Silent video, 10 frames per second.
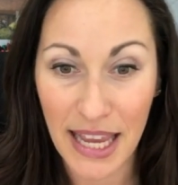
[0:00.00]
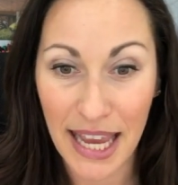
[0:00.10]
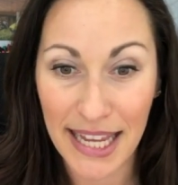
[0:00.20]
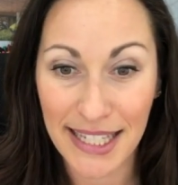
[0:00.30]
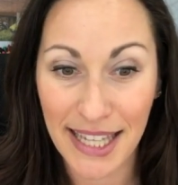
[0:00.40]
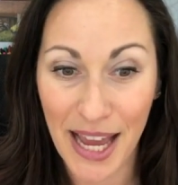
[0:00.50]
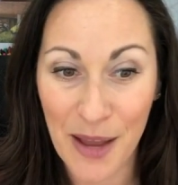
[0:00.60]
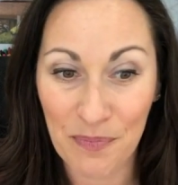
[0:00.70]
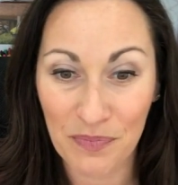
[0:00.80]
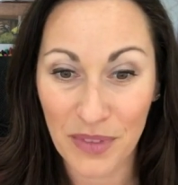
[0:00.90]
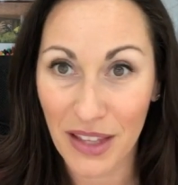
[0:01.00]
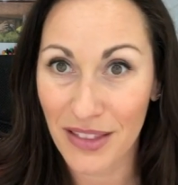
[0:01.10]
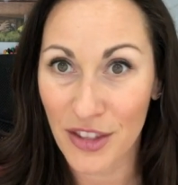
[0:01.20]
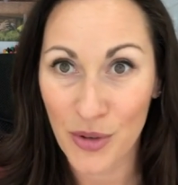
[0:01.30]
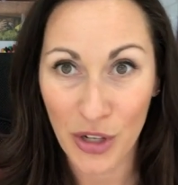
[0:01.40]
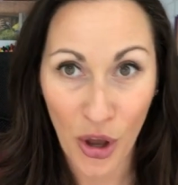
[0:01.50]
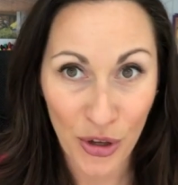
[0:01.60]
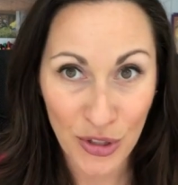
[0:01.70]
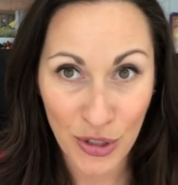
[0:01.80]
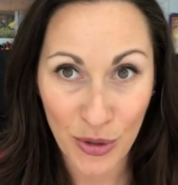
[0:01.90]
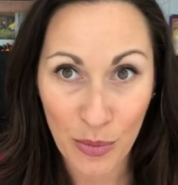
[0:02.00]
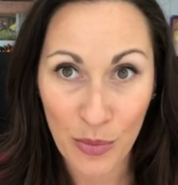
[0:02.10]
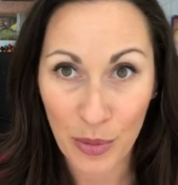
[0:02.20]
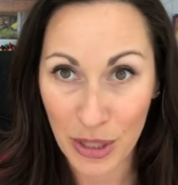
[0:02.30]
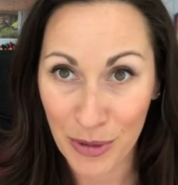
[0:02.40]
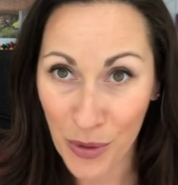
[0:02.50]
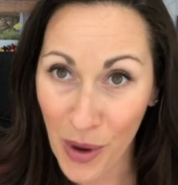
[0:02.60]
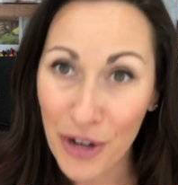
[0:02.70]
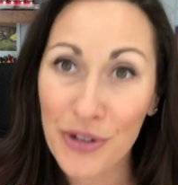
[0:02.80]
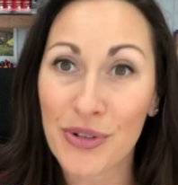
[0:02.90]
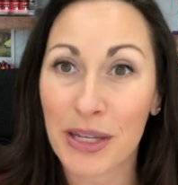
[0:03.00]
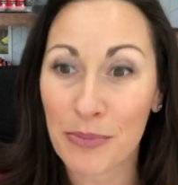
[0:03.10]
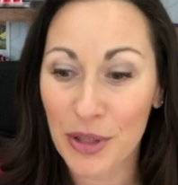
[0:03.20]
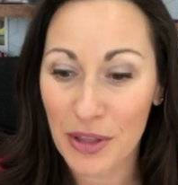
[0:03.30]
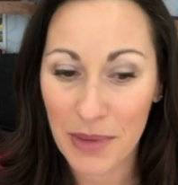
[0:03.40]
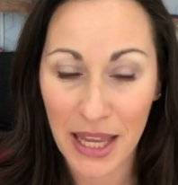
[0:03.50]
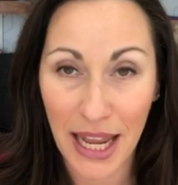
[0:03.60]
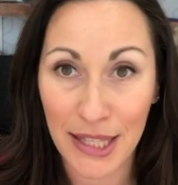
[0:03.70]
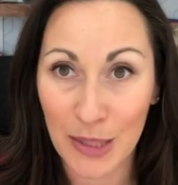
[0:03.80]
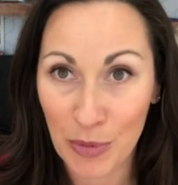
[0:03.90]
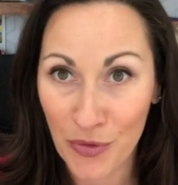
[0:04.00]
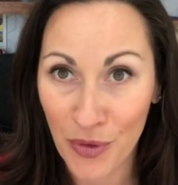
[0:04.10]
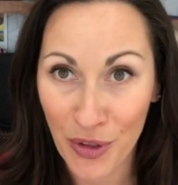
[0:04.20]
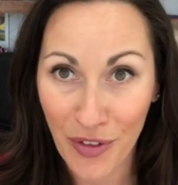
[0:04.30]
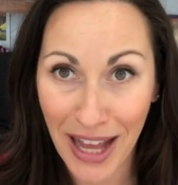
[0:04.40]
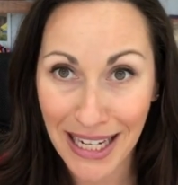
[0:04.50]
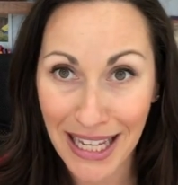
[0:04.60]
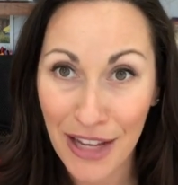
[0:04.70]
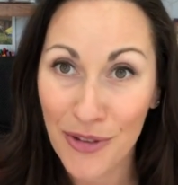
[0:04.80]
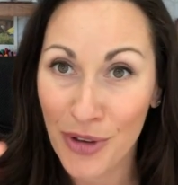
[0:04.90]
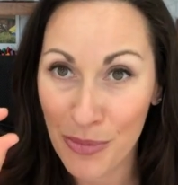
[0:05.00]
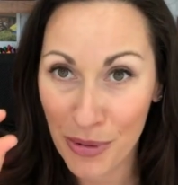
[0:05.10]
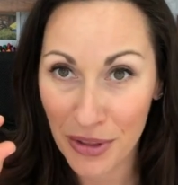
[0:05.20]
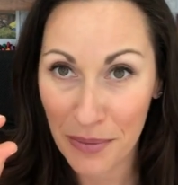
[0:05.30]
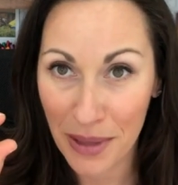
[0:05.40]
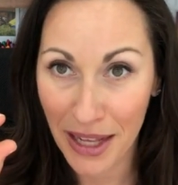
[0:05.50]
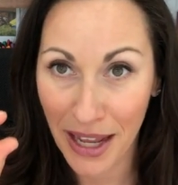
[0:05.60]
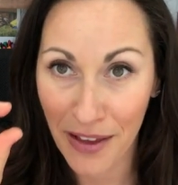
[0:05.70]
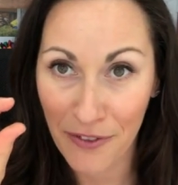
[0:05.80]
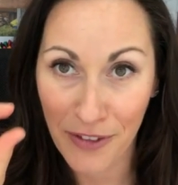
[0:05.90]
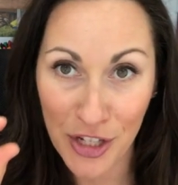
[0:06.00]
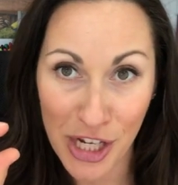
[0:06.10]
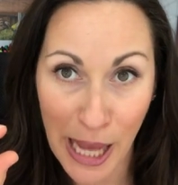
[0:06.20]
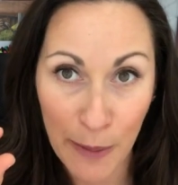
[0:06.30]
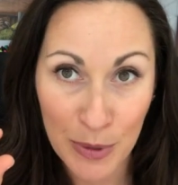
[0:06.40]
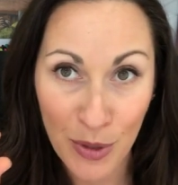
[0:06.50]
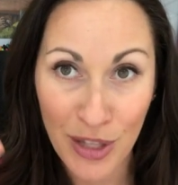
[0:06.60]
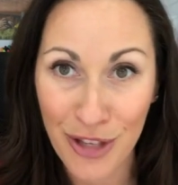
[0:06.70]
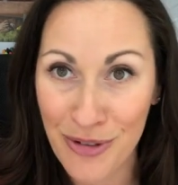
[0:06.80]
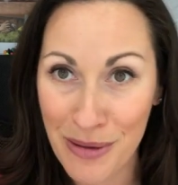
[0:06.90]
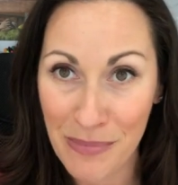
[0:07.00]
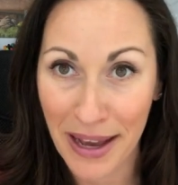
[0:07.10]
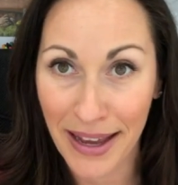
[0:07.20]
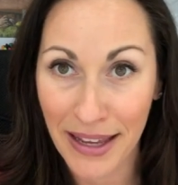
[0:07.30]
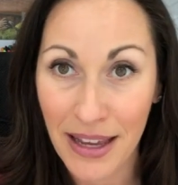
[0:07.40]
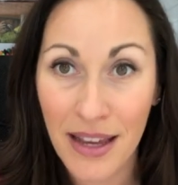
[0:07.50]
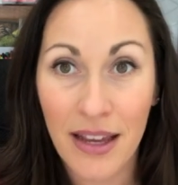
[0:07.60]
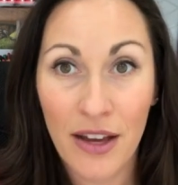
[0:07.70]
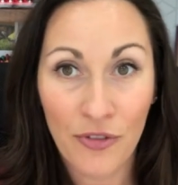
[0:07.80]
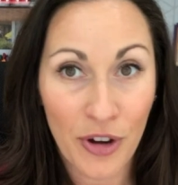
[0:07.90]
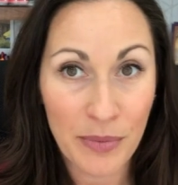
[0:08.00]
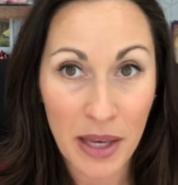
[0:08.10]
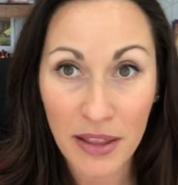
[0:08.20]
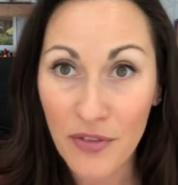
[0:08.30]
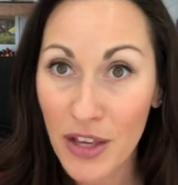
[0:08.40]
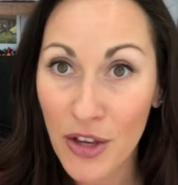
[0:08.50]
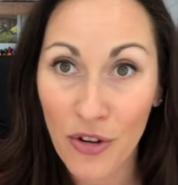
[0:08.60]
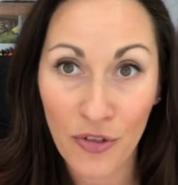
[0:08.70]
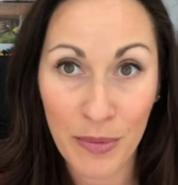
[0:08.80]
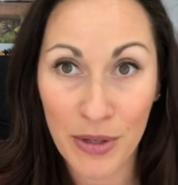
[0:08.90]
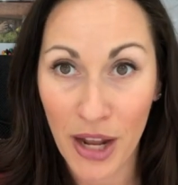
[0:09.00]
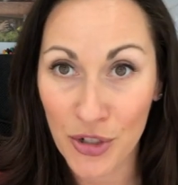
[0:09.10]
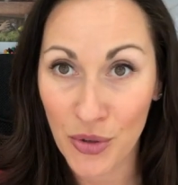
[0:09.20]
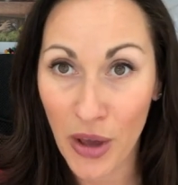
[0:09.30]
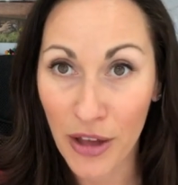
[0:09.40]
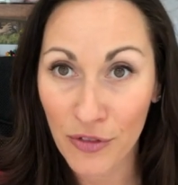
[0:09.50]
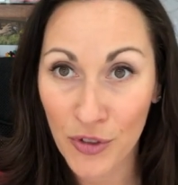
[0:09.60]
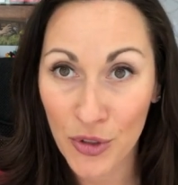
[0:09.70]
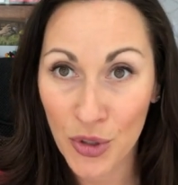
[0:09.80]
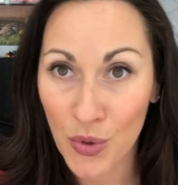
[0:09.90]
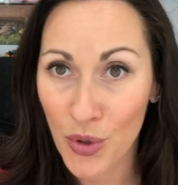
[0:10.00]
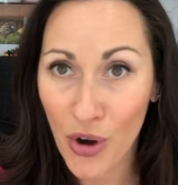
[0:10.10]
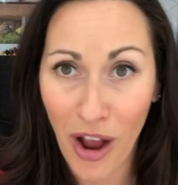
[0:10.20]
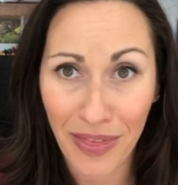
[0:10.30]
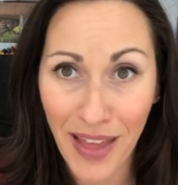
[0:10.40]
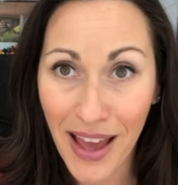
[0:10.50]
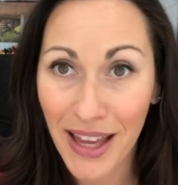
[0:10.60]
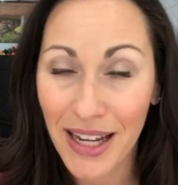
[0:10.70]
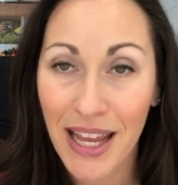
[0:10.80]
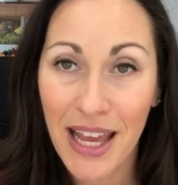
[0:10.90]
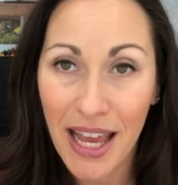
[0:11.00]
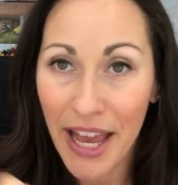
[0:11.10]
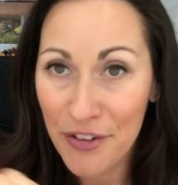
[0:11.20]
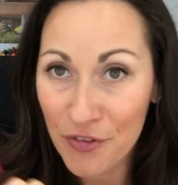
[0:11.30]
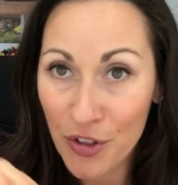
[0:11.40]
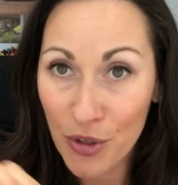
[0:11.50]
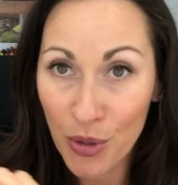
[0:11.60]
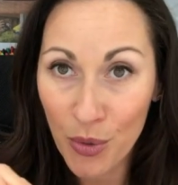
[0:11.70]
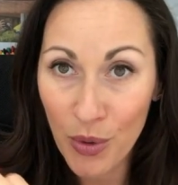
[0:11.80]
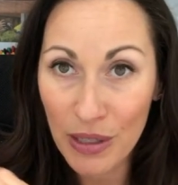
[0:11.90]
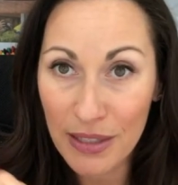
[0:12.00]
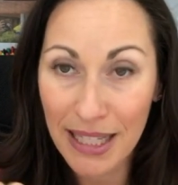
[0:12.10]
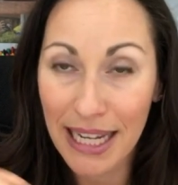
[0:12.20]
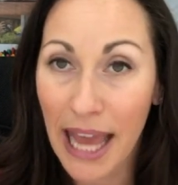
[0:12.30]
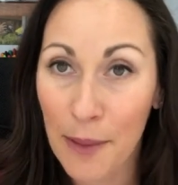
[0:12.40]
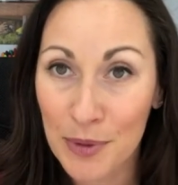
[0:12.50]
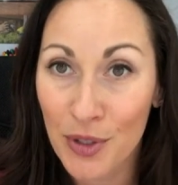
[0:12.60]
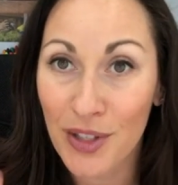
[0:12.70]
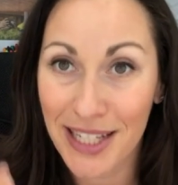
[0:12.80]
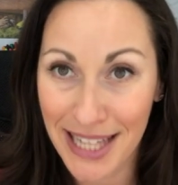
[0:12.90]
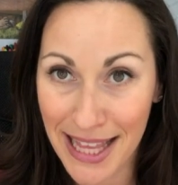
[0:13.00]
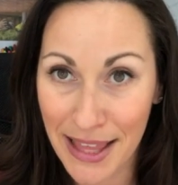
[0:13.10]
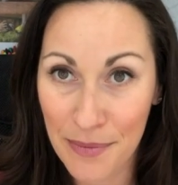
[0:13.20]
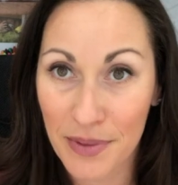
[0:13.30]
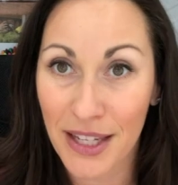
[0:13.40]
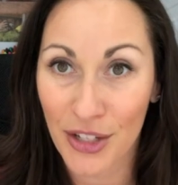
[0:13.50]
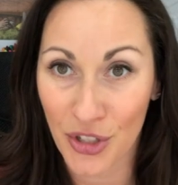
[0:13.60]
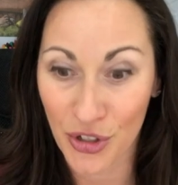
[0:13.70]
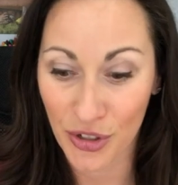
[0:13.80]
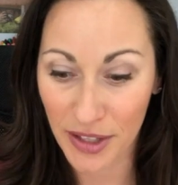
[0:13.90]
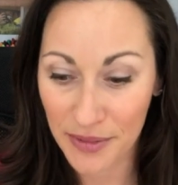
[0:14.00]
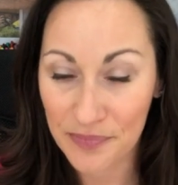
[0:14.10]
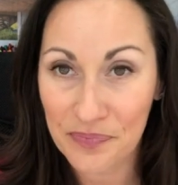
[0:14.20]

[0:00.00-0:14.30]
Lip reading: And you can also put them in your water. You can put them in a spoonful of honey. You can put them in a veggie capsule that you can buy from Young Living or from a natural health food store or online, and fill your oils in a capsule and take them internally.